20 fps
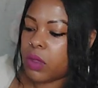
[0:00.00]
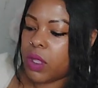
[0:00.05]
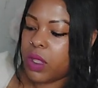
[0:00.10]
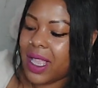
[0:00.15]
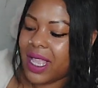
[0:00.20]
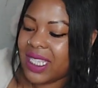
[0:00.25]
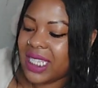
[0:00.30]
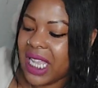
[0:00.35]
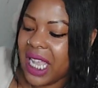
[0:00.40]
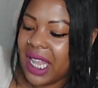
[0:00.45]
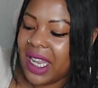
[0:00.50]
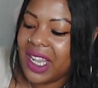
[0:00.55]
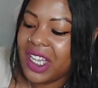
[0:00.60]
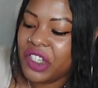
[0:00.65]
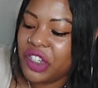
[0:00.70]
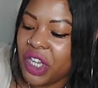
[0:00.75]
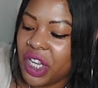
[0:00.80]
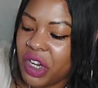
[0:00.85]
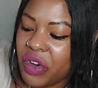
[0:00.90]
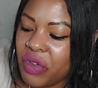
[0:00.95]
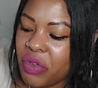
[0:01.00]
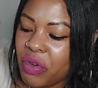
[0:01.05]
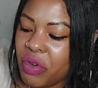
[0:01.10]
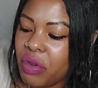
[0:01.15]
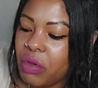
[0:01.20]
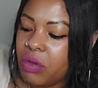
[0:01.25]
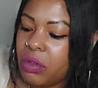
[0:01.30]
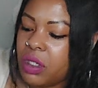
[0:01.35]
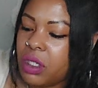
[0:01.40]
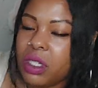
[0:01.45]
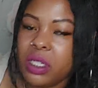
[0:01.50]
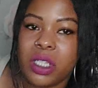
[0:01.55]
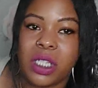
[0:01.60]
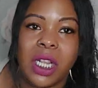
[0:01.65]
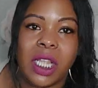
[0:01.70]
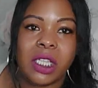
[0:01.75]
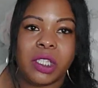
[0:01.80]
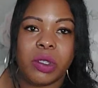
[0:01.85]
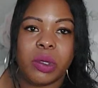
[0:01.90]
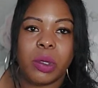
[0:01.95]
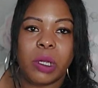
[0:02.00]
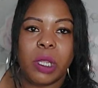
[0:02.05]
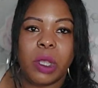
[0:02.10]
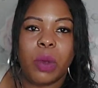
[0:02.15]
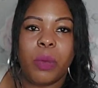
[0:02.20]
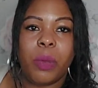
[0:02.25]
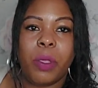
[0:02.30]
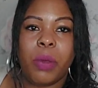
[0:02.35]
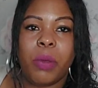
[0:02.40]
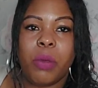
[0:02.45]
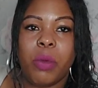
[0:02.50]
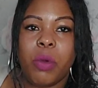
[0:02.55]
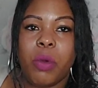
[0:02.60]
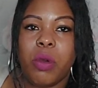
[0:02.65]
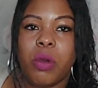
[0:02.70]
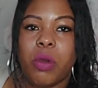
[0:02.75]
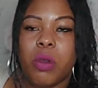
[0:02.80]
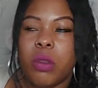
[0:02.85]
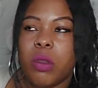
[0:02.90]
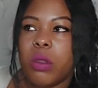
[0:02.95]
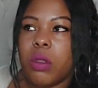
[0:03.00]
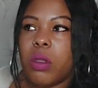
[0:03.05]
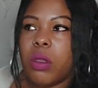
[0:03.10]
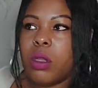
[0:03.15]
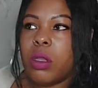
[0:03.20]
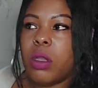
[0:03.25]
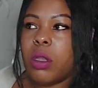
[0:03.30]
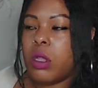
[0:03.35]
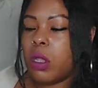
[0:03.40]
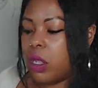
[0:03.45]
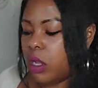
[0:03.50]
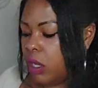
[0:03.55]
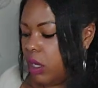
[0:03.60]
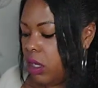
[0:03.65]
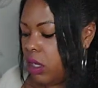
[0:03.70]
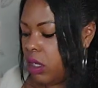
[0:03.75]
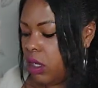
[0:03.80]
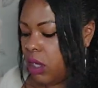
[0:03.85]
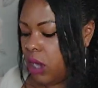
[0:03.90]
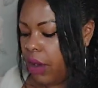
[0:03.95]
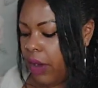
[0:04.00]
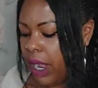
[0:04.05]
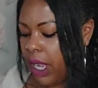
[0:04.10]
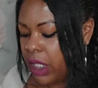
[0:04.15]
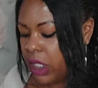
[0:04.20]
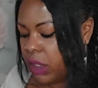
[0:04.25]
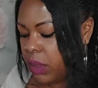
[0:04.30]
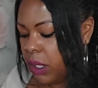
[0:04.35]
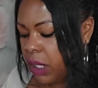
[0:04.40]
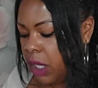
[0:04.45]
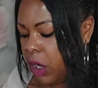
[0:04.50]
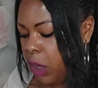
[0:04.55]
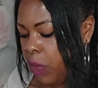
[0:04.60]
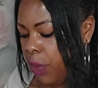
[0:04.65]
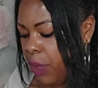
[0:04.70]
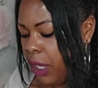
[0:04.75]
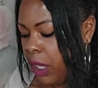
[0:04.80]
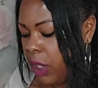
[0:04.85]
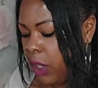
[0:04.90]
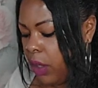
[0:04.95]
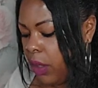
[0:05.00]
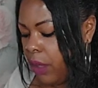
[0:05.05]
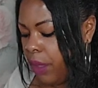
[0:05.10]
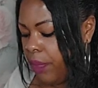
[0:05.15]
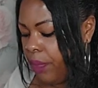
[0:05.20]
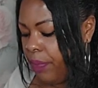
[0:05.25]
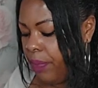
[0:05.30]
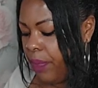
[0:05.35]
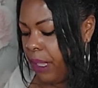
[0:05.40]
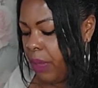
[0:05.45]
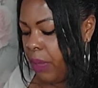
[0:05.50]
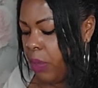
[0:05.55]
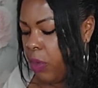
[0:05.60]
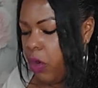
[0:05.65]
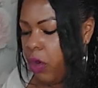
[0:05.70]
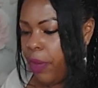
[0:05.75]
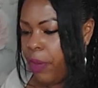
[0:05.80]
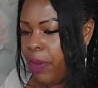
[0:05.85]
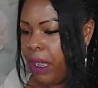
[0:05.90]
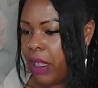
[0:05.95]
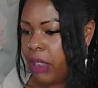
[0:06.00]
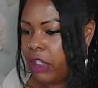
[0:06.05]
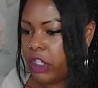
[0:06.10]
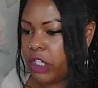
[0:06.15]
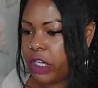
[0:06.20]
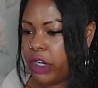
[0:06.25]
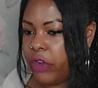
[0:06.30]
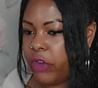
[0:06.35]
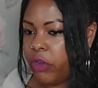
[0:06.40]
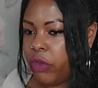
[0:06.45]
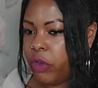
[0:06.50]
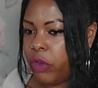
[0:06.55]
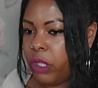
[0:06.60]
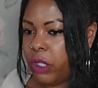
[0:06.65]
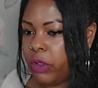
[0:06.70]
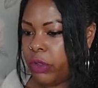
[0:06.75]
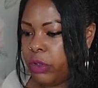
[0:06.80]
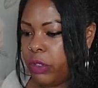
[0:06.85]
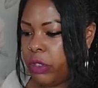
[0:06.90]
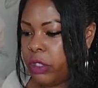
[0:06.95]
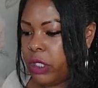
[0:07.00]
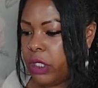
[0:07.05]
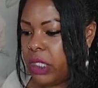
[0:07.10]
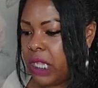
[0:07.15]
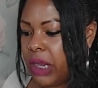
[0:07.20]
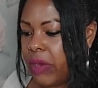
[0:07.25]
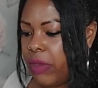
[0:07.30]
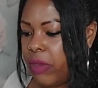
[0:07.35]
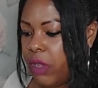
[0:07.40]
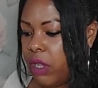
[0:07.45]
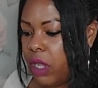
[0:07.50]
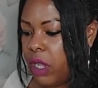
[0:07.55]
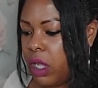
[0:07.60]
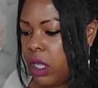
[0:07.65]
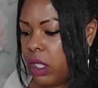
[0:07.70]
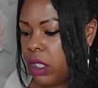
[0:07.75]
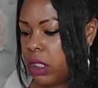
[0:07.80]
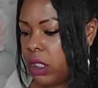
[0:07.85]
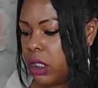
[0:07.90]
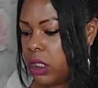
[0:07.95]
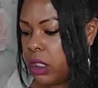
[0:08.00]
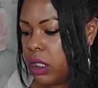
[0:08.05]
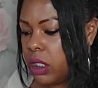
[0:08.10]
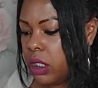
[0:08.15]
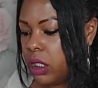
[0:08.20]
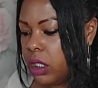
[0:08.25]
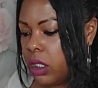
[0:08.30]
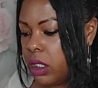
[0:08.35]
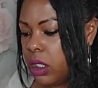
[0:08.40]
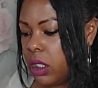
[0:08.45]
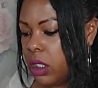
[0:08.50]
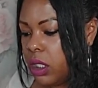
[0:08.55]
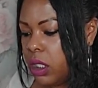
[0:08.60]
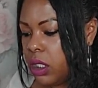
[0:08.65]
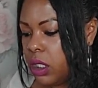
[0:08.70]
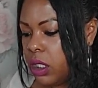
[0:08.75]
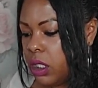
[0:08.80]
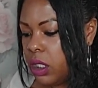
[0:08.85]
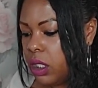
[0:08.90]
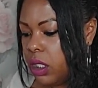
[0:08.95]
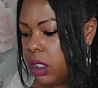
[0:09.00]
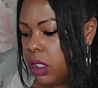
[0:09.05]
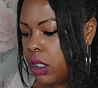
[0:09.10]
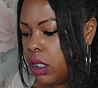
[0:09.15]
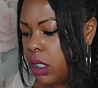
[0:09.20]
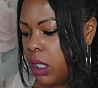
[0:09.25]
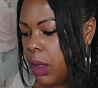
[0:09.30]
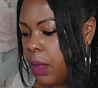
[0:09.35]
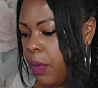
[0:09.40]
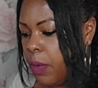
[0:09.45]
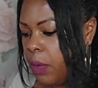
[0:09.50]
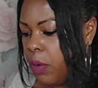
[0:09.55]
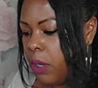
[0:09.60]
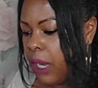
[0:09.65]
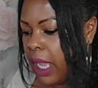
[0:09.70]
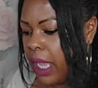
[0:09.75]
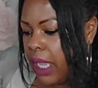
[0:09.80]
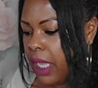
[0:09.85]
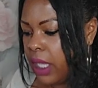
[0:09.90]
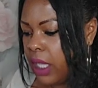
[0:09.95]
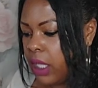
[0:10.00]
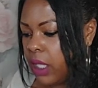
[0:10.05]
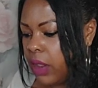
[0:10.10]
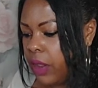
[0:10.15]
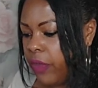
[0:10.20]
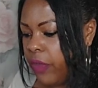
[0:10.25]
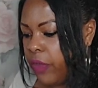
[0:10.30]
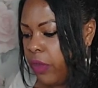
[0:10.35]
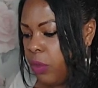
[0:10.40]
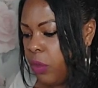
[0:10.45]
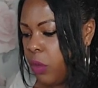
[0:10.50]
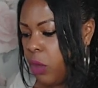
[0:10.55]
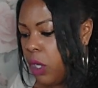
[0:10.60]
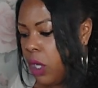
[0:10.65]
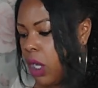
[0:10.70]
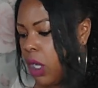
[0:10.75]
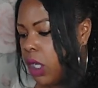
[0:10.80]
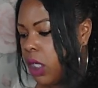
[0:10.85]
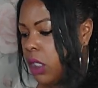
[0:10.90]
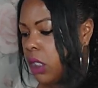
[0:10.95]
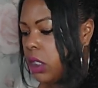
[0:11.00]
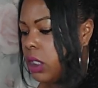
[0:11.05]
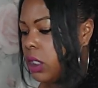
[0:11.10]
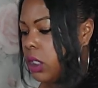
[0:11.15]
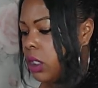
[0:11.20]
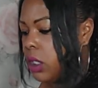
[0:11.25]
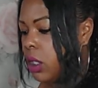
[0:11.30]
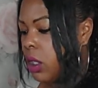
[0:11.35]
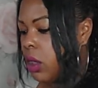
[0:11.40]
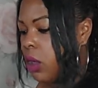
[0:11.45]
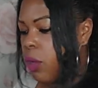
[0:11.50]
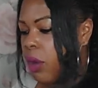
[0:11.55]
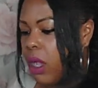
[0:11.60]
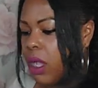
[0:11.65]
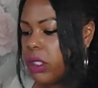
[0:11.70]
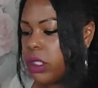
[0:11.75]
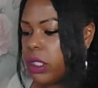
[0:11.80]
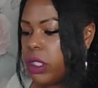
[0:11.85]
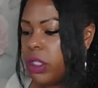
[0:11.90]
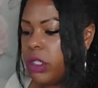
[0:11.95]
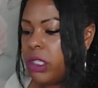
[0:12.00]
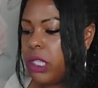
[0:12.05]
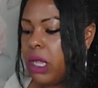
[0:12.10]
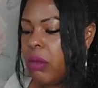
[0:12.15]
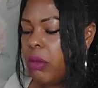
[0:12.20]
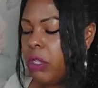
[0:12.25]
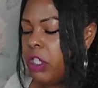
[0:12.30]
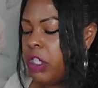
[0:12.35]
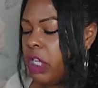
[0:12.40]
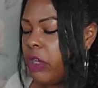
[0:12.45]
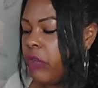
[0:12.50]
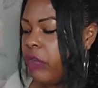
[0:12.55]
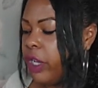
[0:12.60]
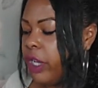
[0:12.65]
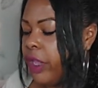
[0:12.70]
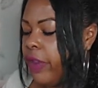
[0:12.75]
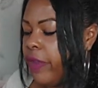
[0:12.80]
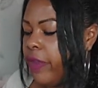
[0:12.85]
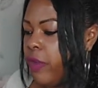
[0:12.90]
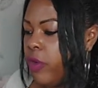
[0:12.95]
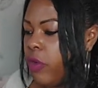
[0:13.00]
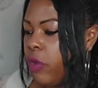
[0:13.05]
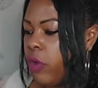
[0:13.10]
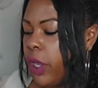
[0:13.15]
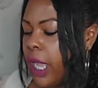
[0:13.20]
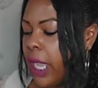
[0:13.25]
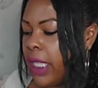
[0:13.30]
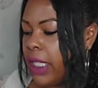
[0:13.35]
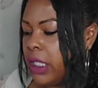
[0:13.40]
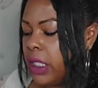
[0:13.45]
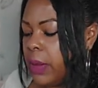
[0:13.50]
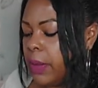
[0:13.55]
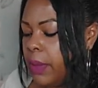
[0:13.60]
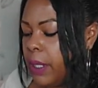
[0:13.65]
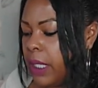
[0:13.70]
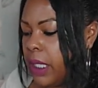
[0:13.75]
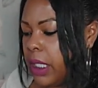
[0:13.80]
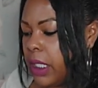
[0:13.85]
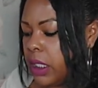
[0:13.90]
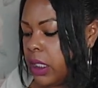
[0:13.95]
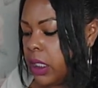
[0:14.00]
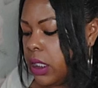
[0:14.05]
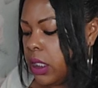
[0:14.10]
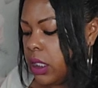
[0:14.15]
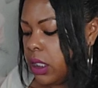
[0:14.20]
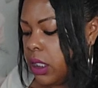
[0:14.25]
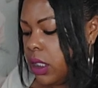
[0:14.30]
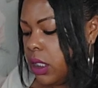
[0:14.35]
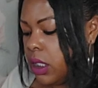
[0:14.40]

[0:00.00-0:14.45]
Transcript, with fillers: That's kind of general. Should I do a little bit more? All right. I'll do a little bit bit more about general. I'll use the tarot cards. I'll pull like a few more cards. What else can you tell me generally for Cancer, please?